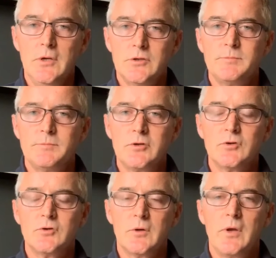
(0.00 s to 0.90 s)
just make
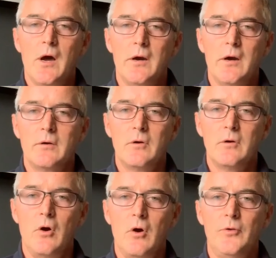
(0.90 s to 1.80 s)
sure that we are
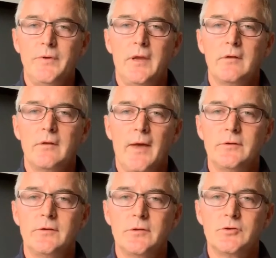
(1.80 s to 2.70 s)
all taking
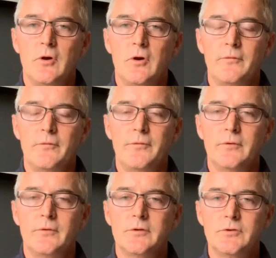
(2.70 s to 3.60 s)
advantage of
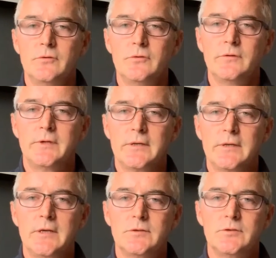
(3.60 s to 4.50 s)
the tools, the
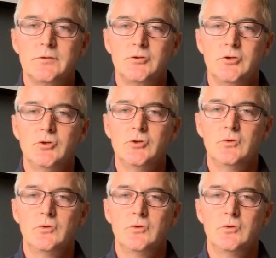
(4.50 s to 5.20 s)
techniques to